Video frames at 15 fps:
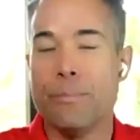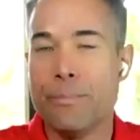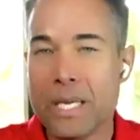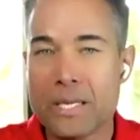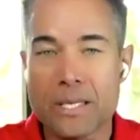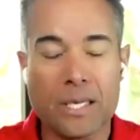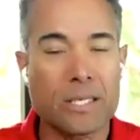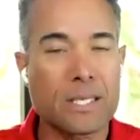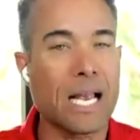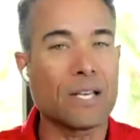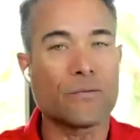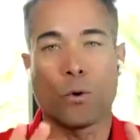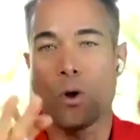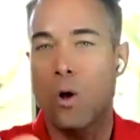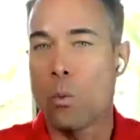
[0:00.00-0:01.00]
be
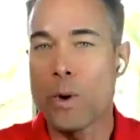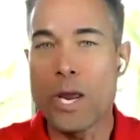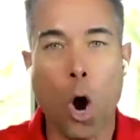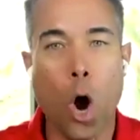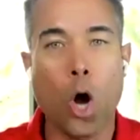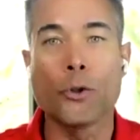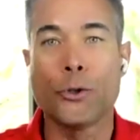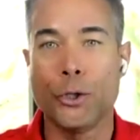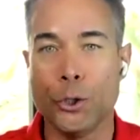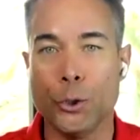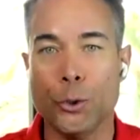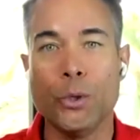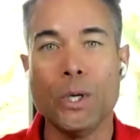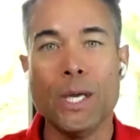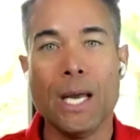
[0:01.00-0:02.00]
successful. We all
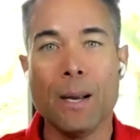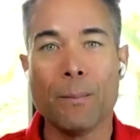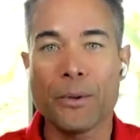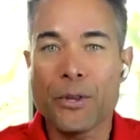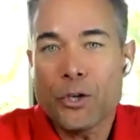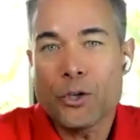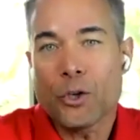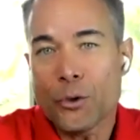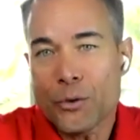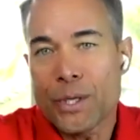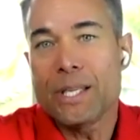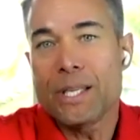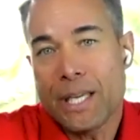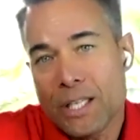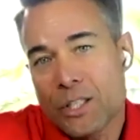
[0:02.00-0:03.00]
do. But the truth
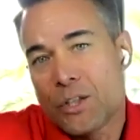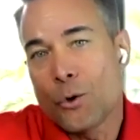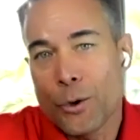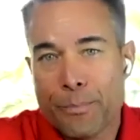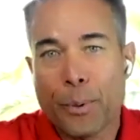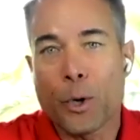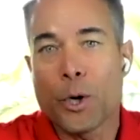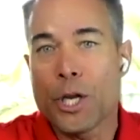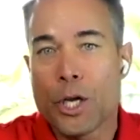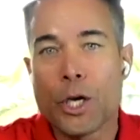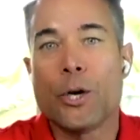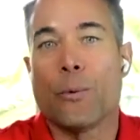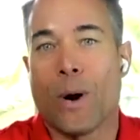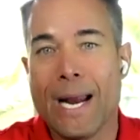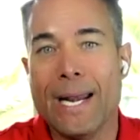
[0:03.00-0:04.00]
is he's doing pretty
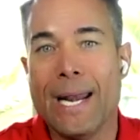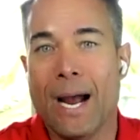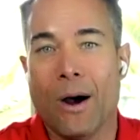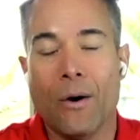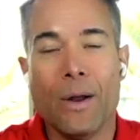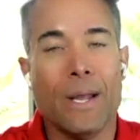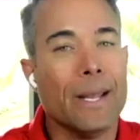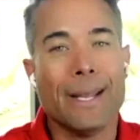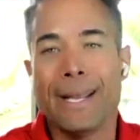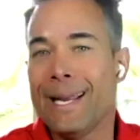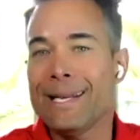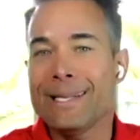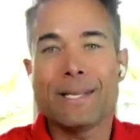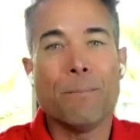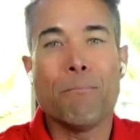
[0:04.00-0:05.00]
good right now. He
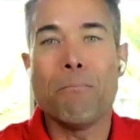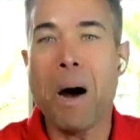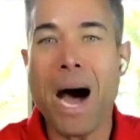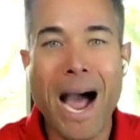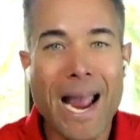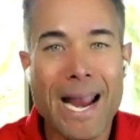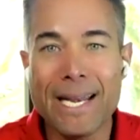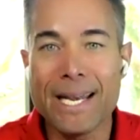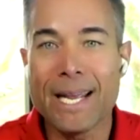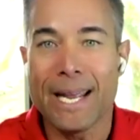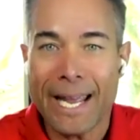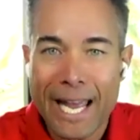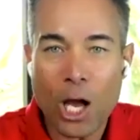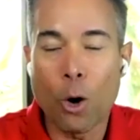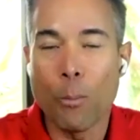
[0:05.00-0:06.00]
doesn't mind
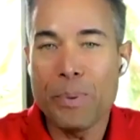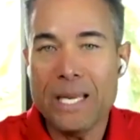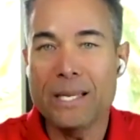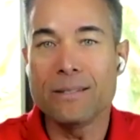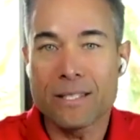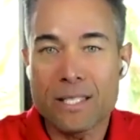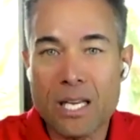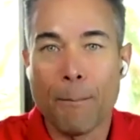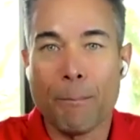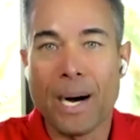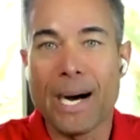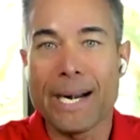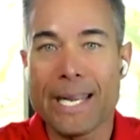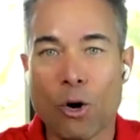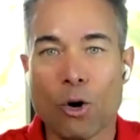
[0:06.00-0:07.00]
helping
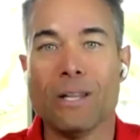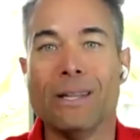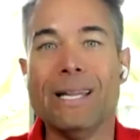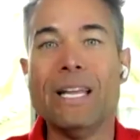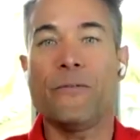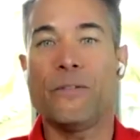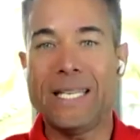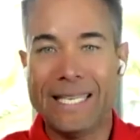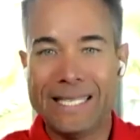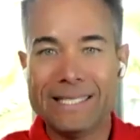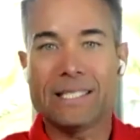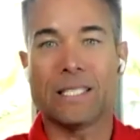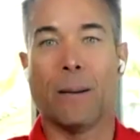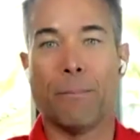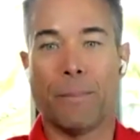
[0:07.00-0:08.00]
somebody or lifting
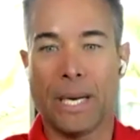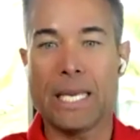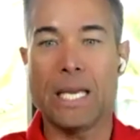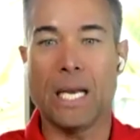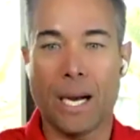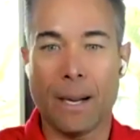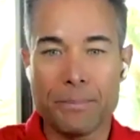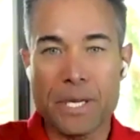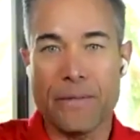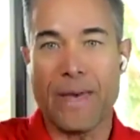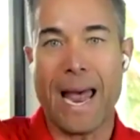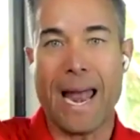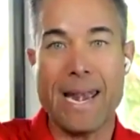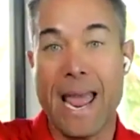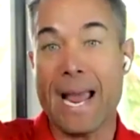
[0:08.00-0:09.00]
somebody up to
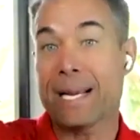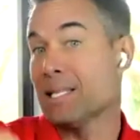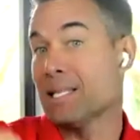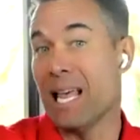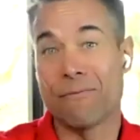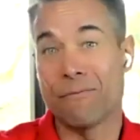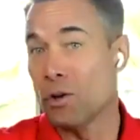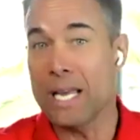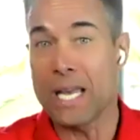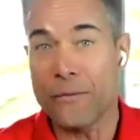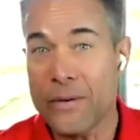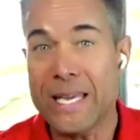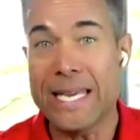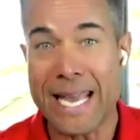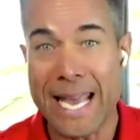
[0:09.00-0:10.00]
that next level
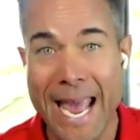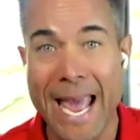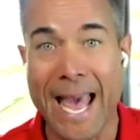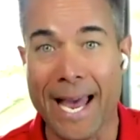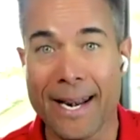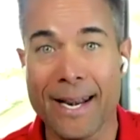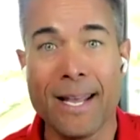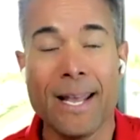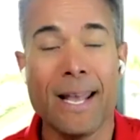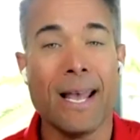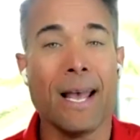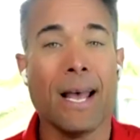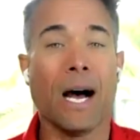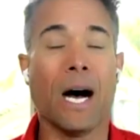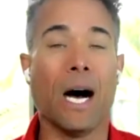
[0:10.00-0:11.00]
if he can,
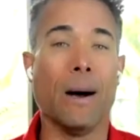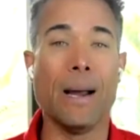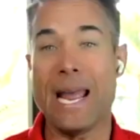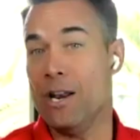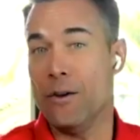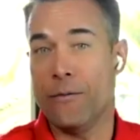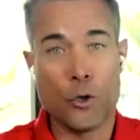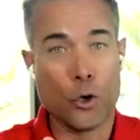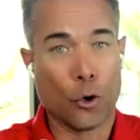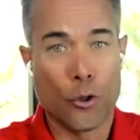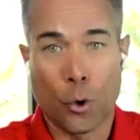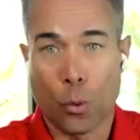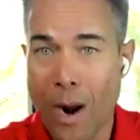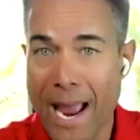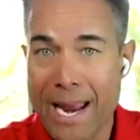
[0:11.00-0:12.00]
and if you're
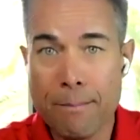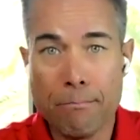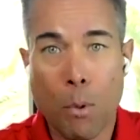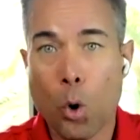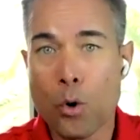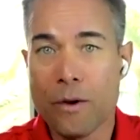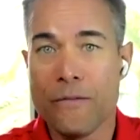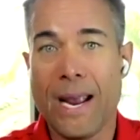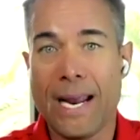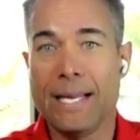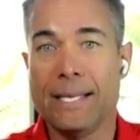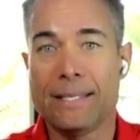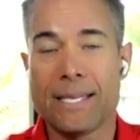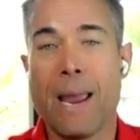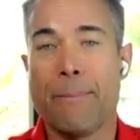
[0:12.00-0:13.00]
the right
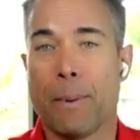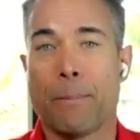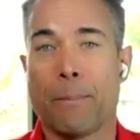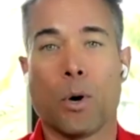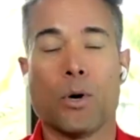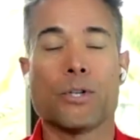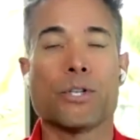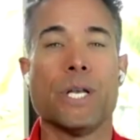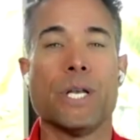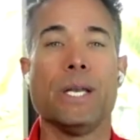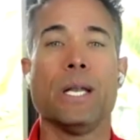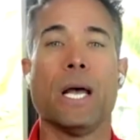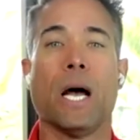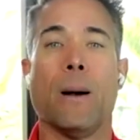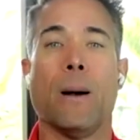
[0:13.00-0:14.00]
motivated type of
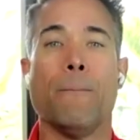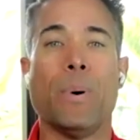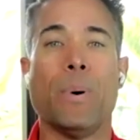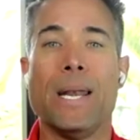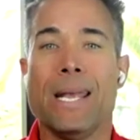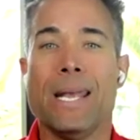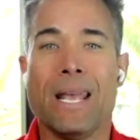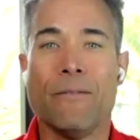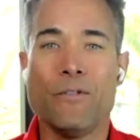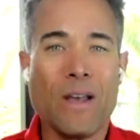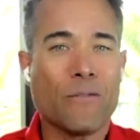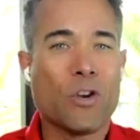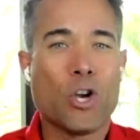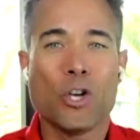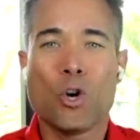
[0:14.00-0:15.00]
person. But if you
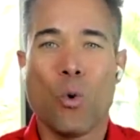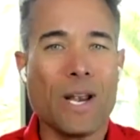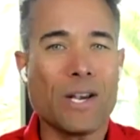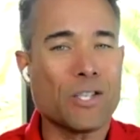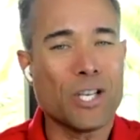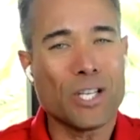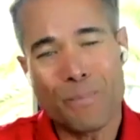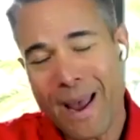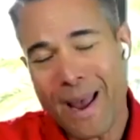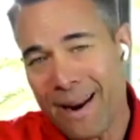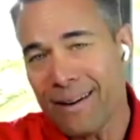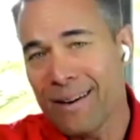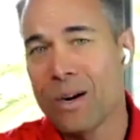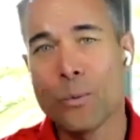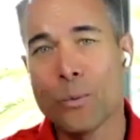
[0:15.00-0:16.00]
have good questions,
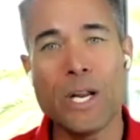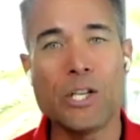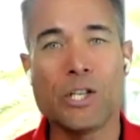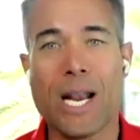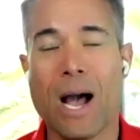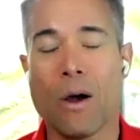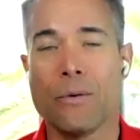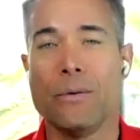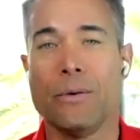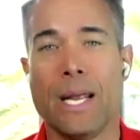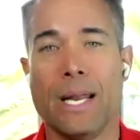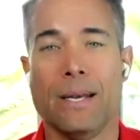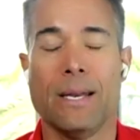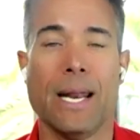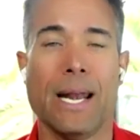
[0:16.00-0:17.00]
man, reach out
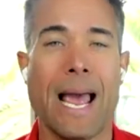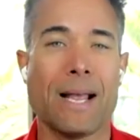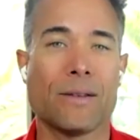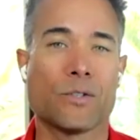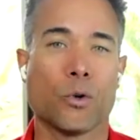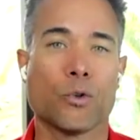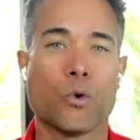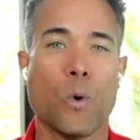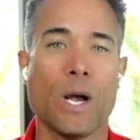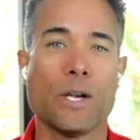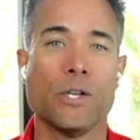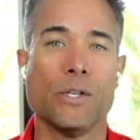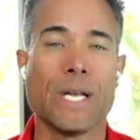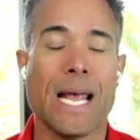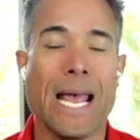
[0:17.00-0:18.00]
and ask those
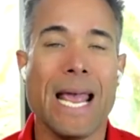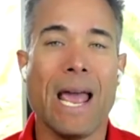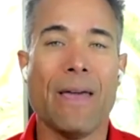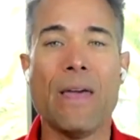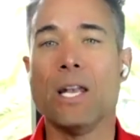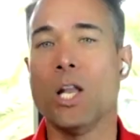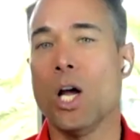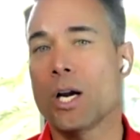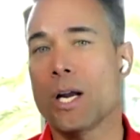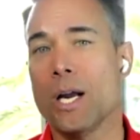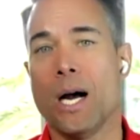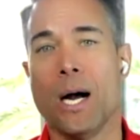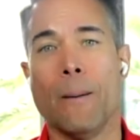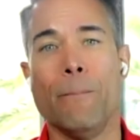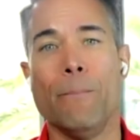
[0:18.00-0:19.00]
questions. And then look,
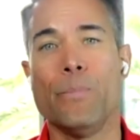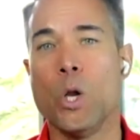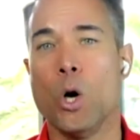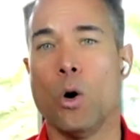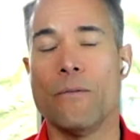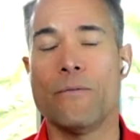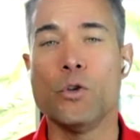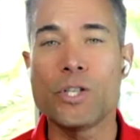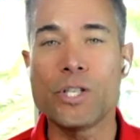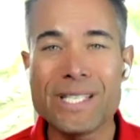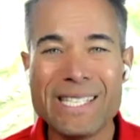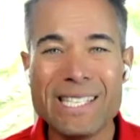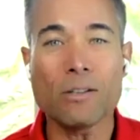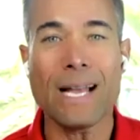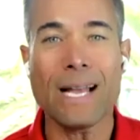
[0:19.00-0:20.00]
you know, if you
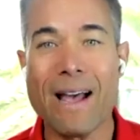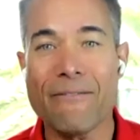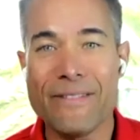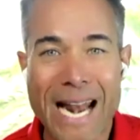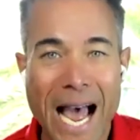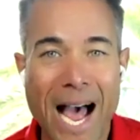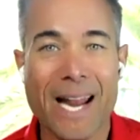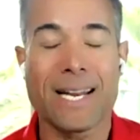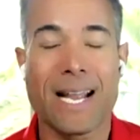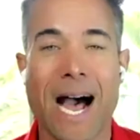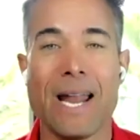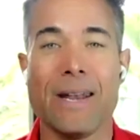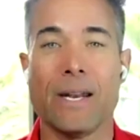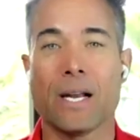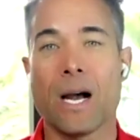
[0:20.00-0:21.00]
still have not
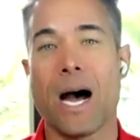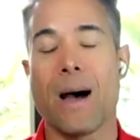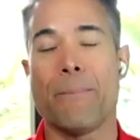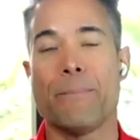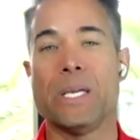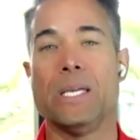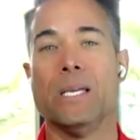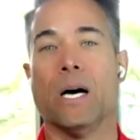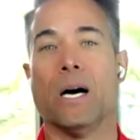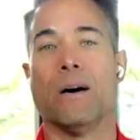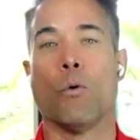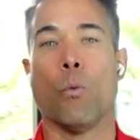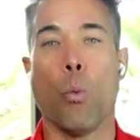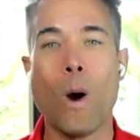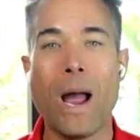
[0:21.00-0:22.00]
gotten a copy of
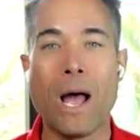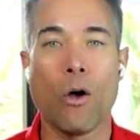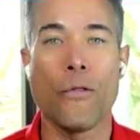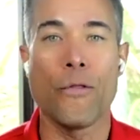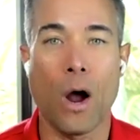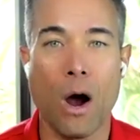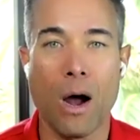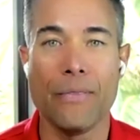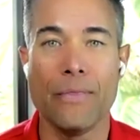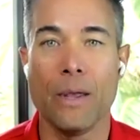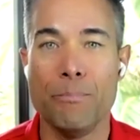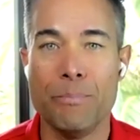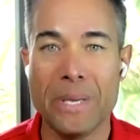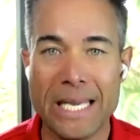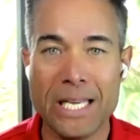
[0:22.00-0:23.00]
Wealth on the
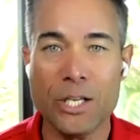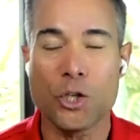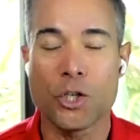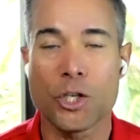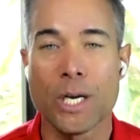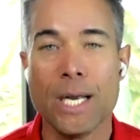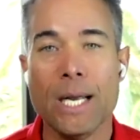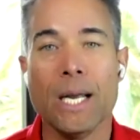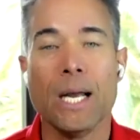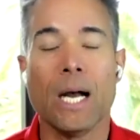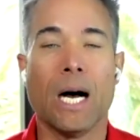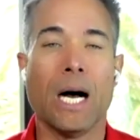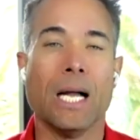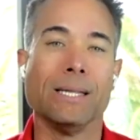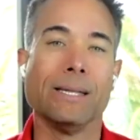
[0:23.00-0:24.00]
Beach,
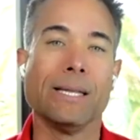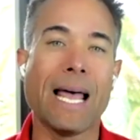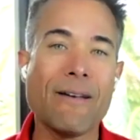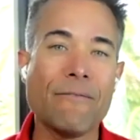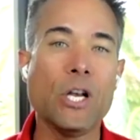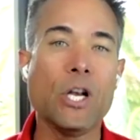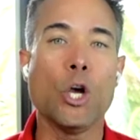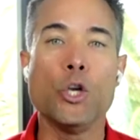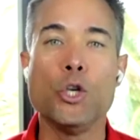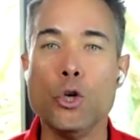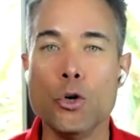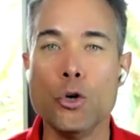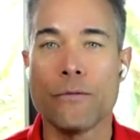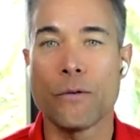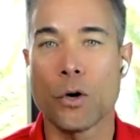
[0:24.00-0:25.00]
11
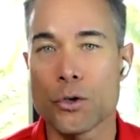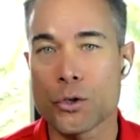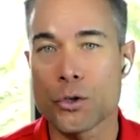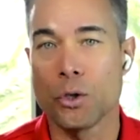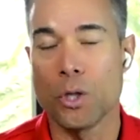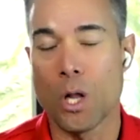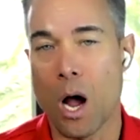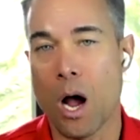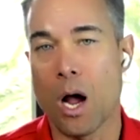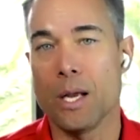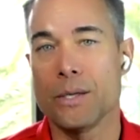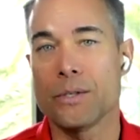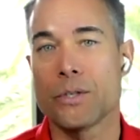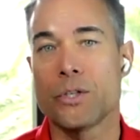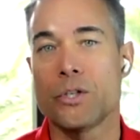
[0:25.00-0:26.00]
universal
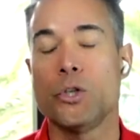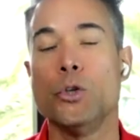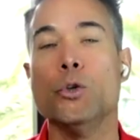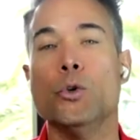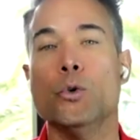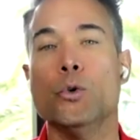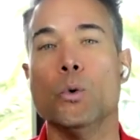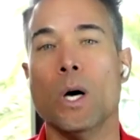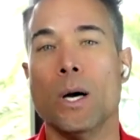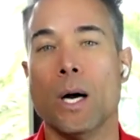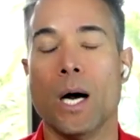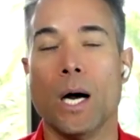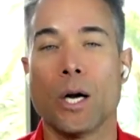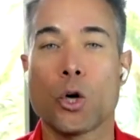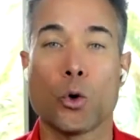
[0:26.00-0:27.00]
laws to
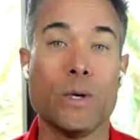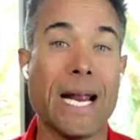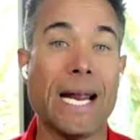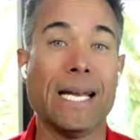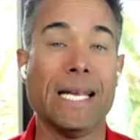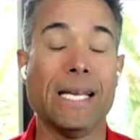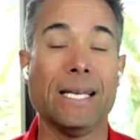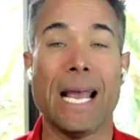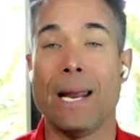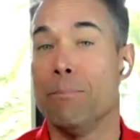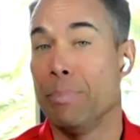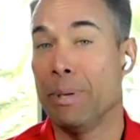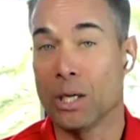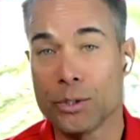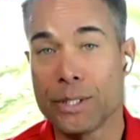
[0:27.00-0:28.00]
creating and
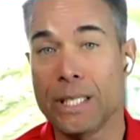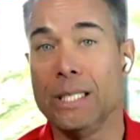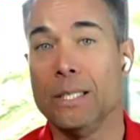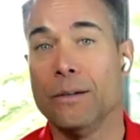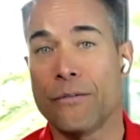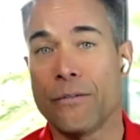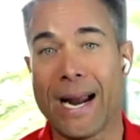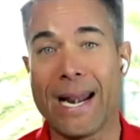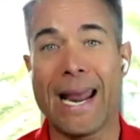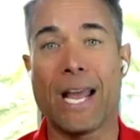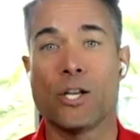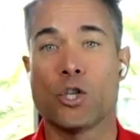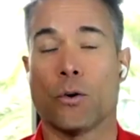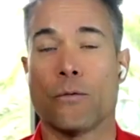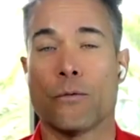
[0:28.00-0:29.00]
building
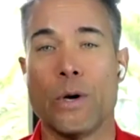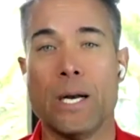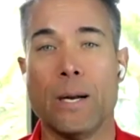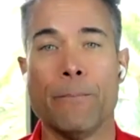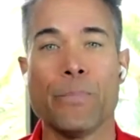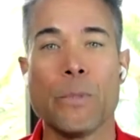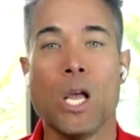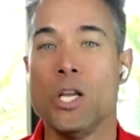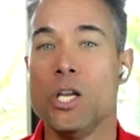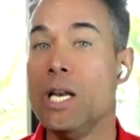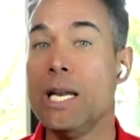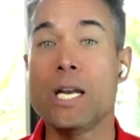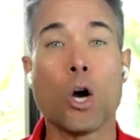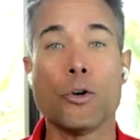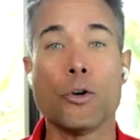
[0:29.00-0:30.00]
financial freedom, you
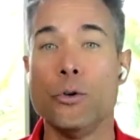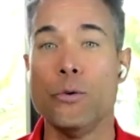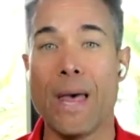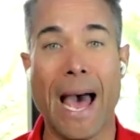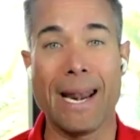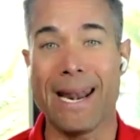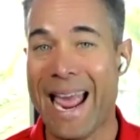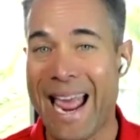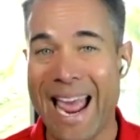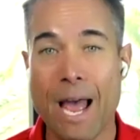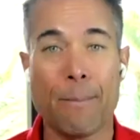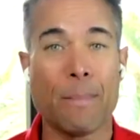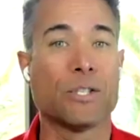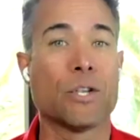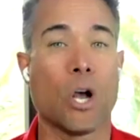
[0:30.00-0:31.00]
need to go do that.
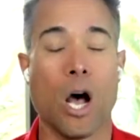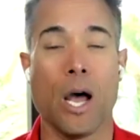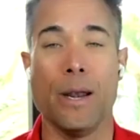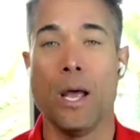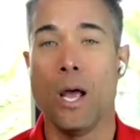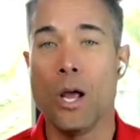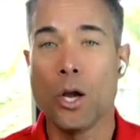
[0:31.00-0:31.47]
Amazon.